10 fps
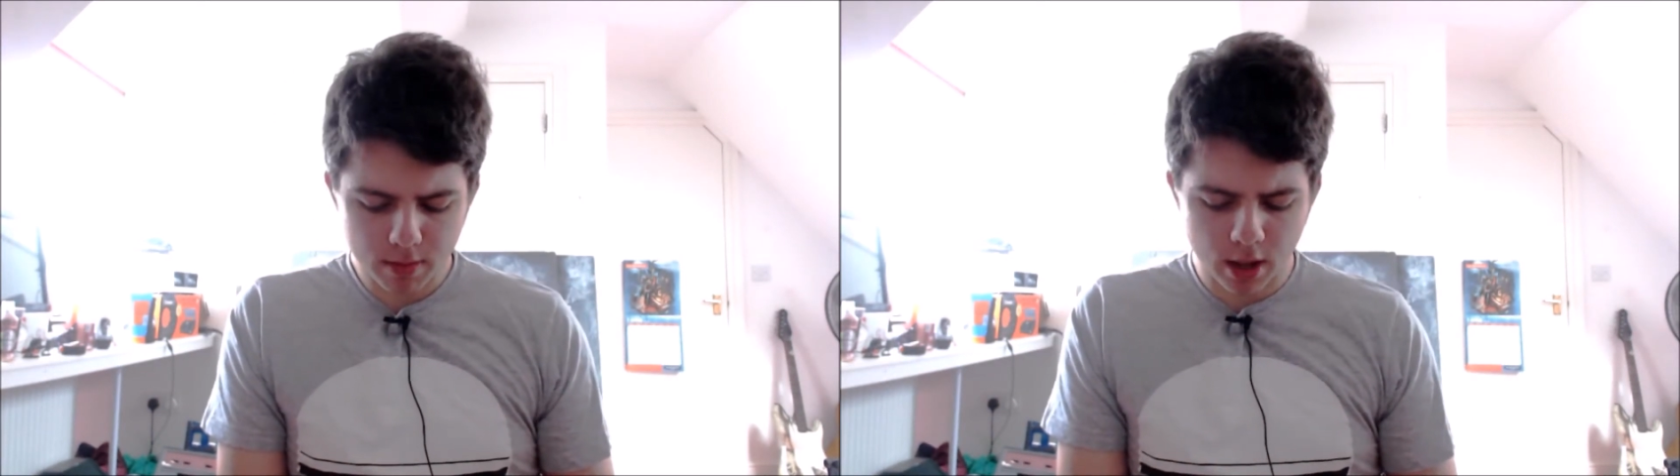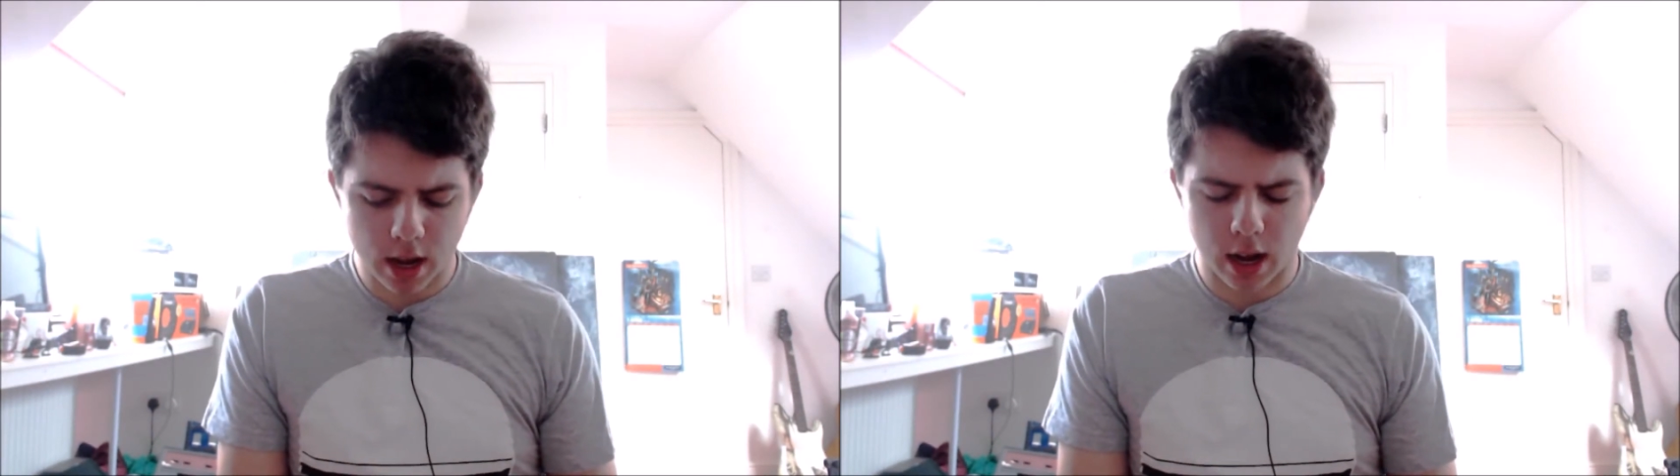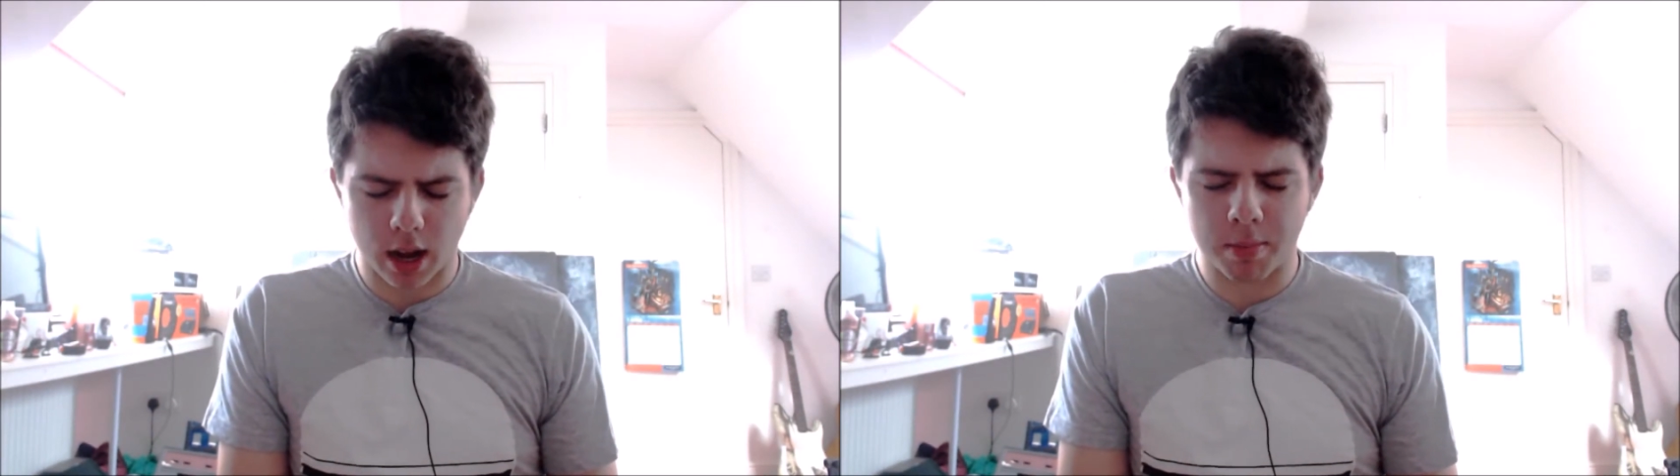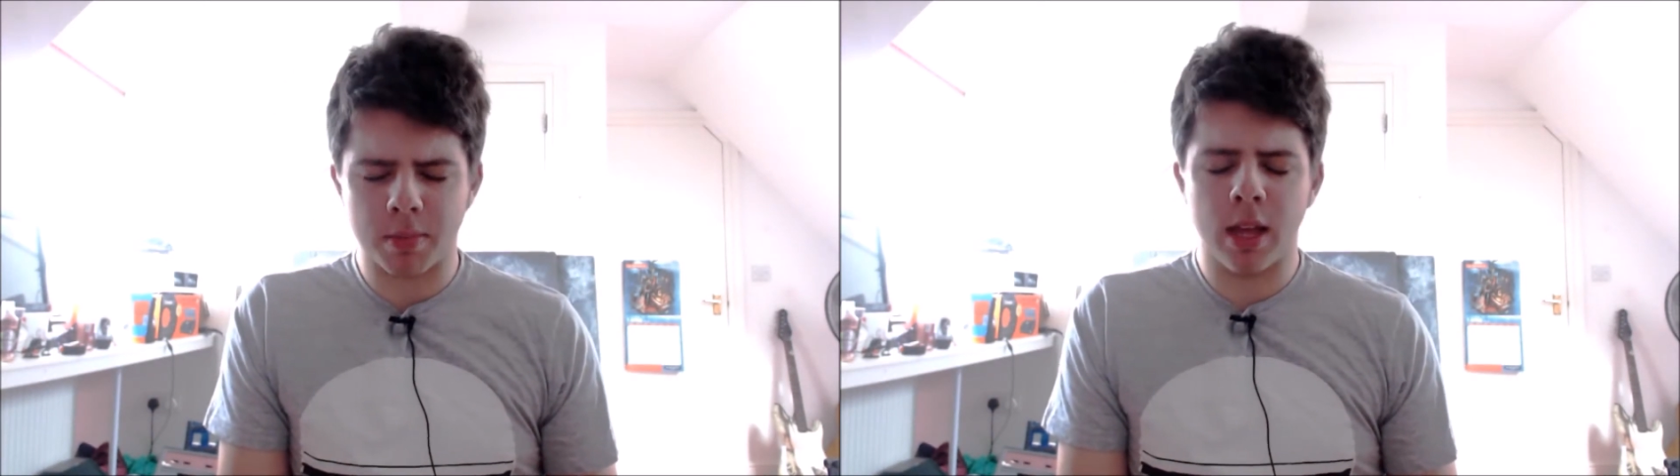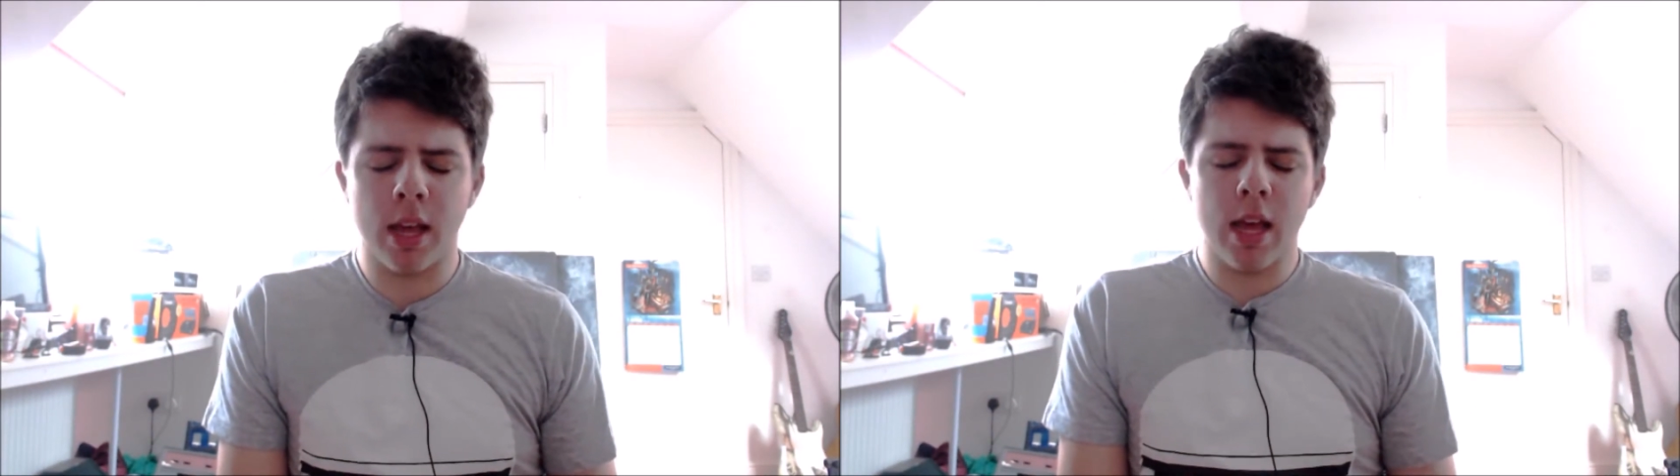And
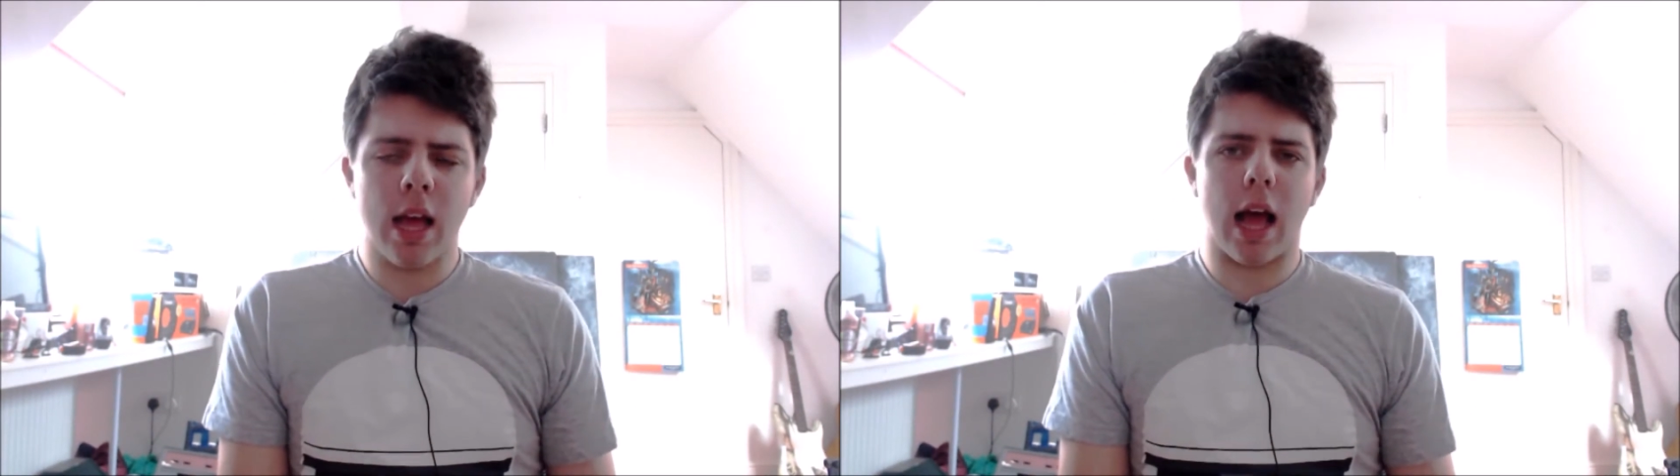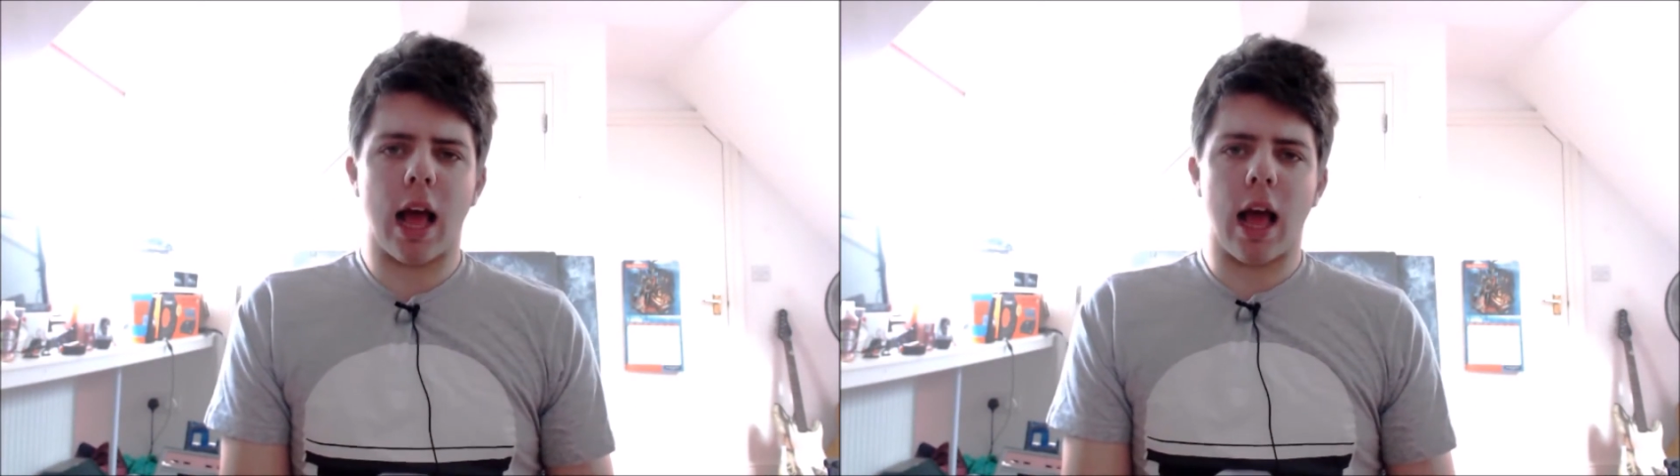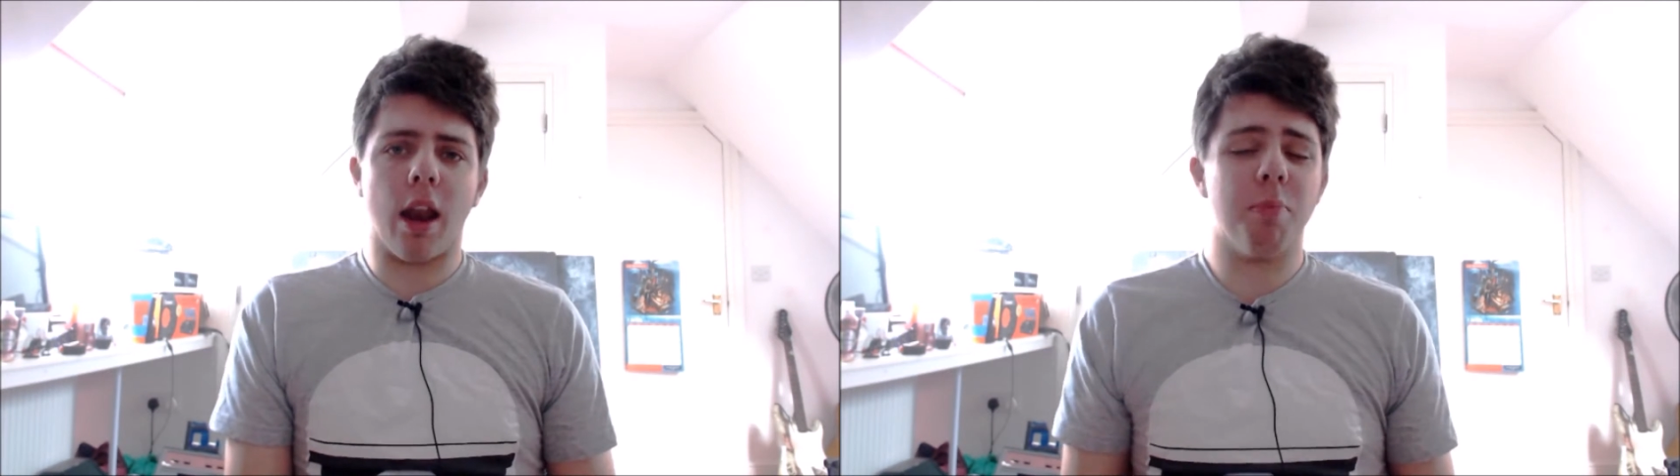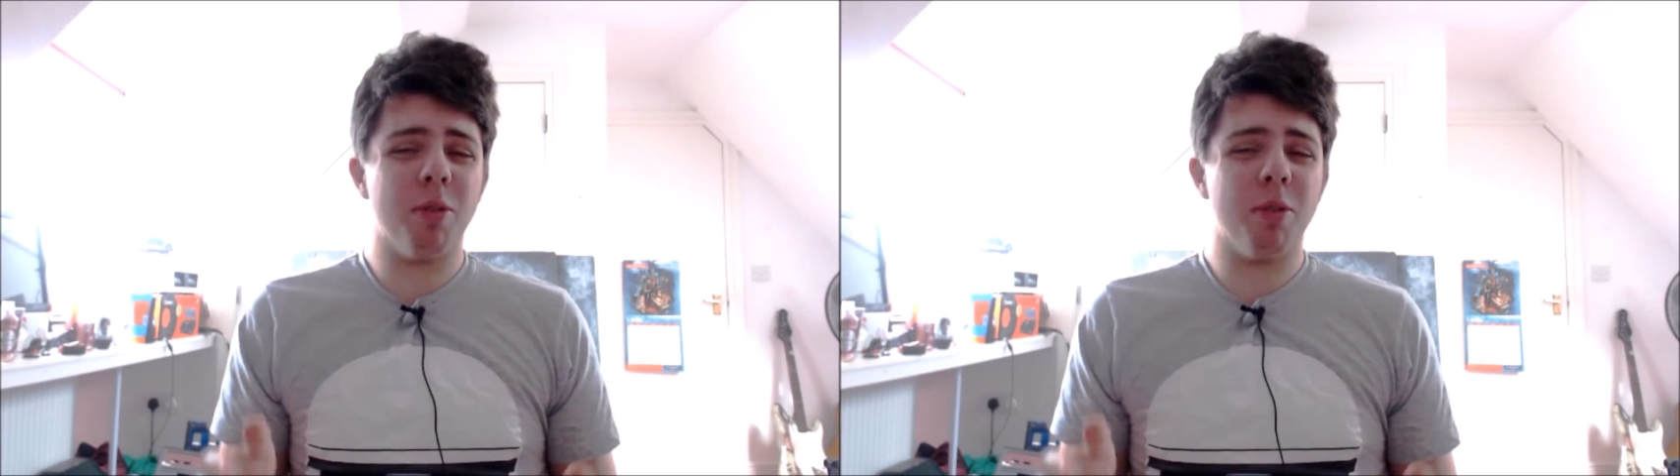I've